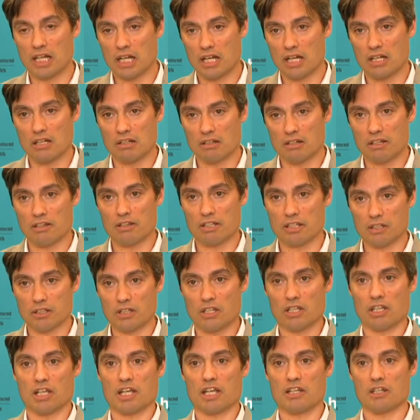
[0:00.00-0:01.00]
Uh, I think
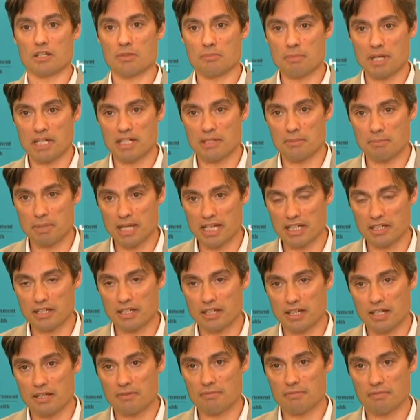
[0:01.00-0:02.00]
you can get your money back
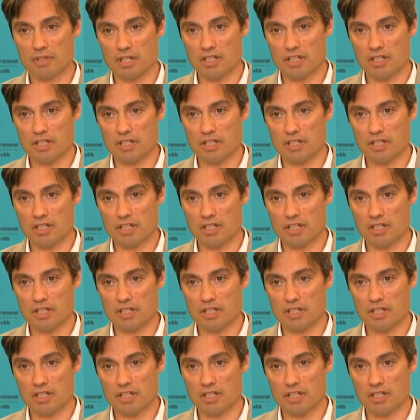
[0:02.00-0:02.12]
um,